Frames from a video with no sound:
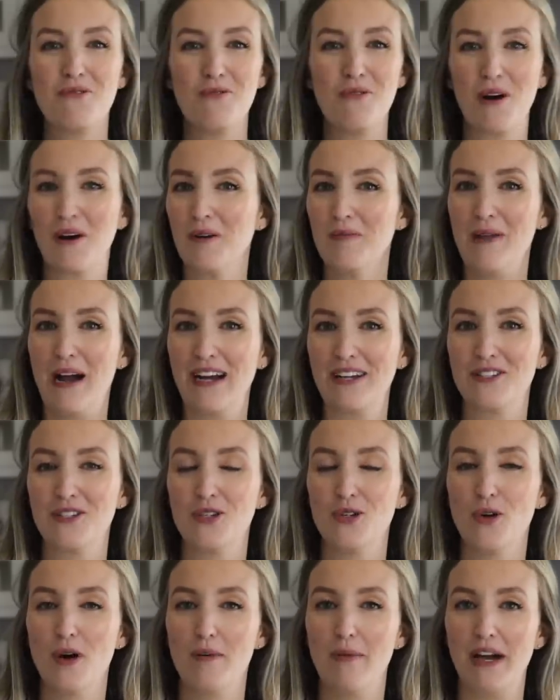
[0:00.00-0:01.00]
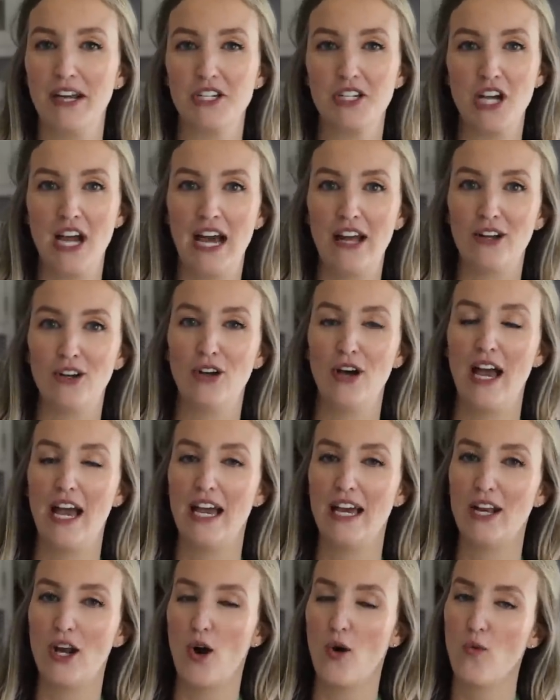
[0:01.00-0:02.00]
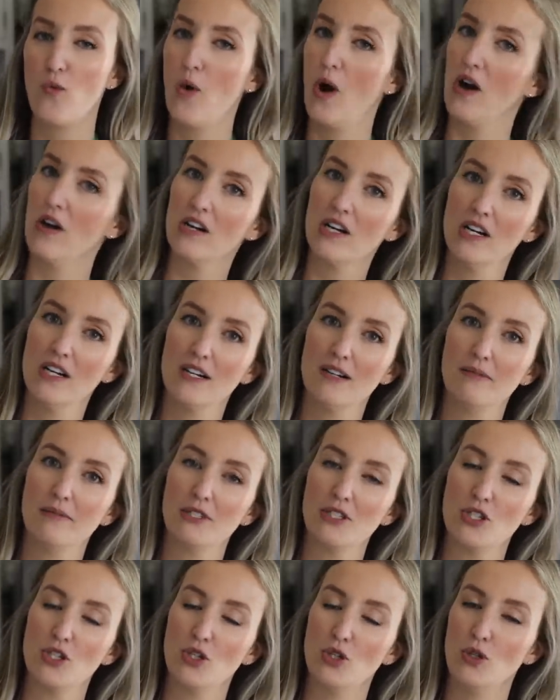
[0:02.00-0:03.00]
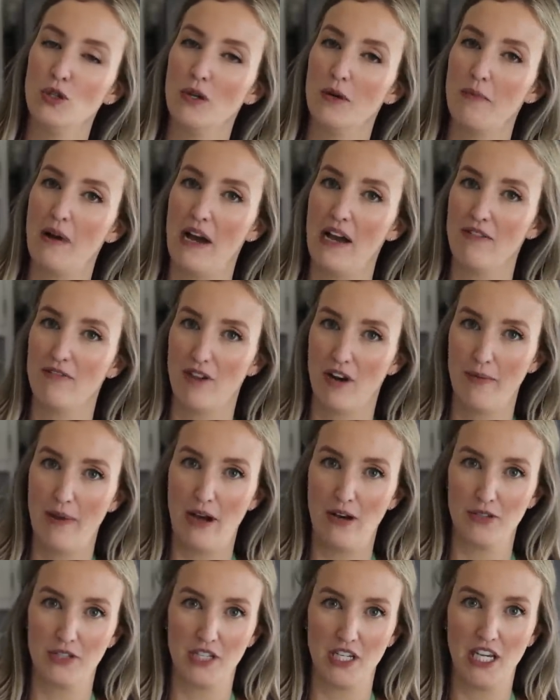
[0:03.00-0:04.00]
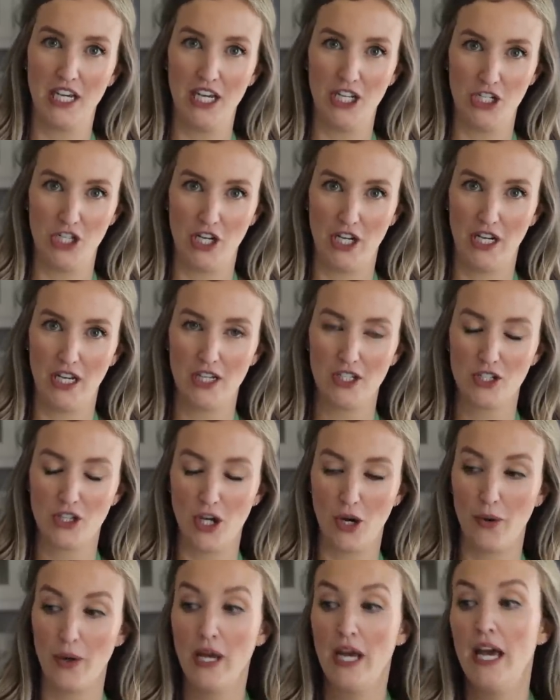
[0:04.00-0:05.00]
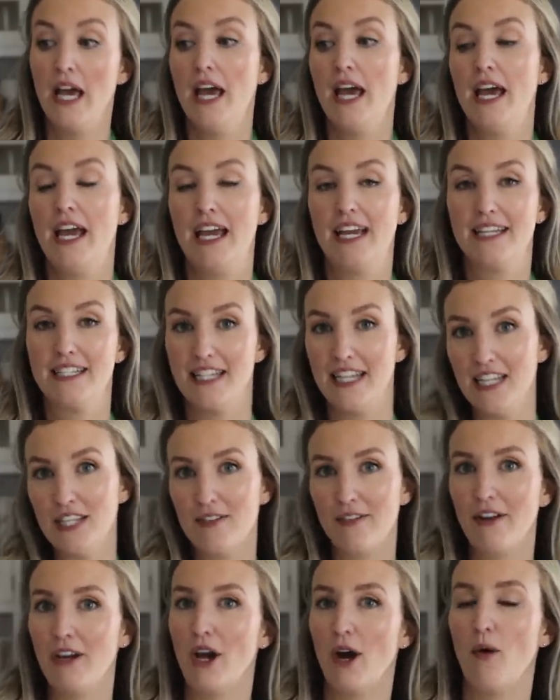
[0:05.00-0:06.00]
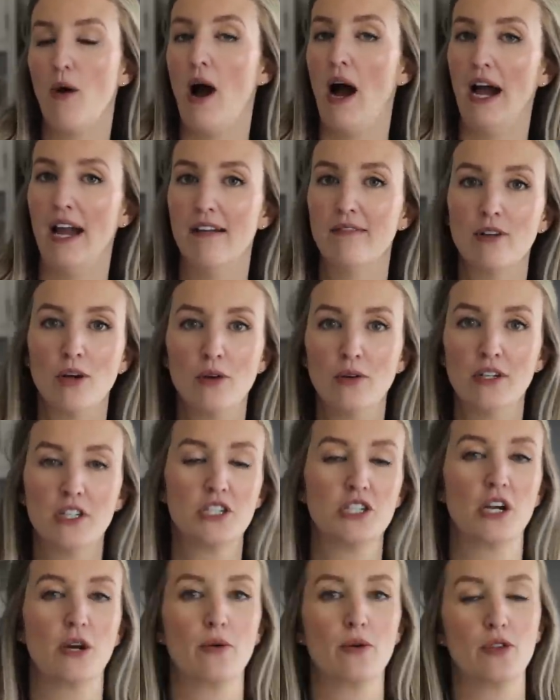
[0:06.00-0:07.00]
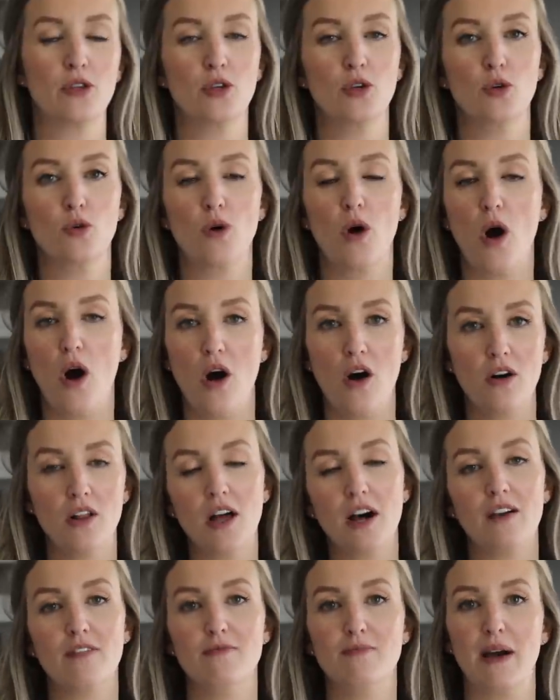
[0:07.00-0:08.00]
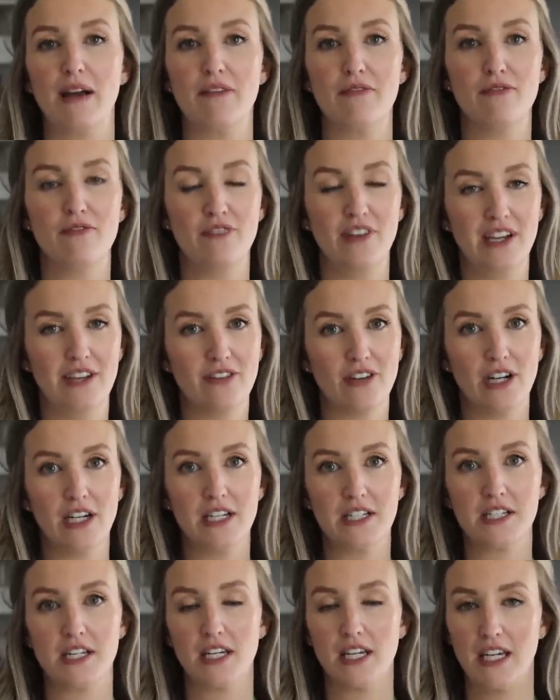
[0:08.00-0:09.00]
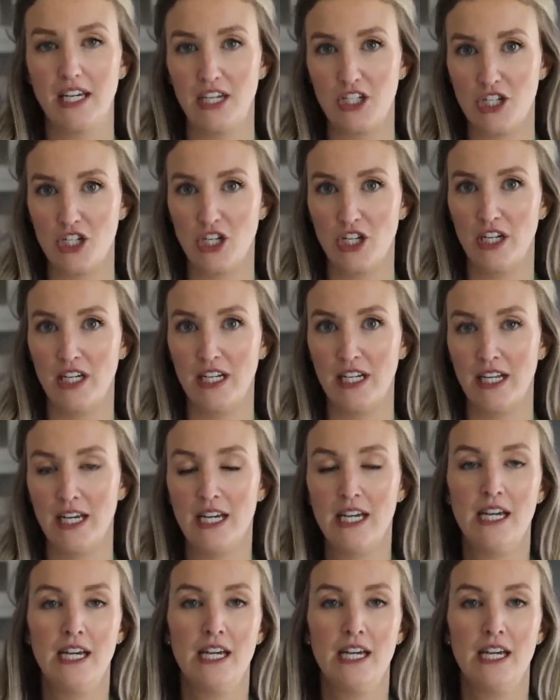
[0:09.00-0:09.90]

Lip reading: Welcome back to my channel and welcome to my farmhouse kitchen. So in today's video, I am going to share with you all of my favorite kitchen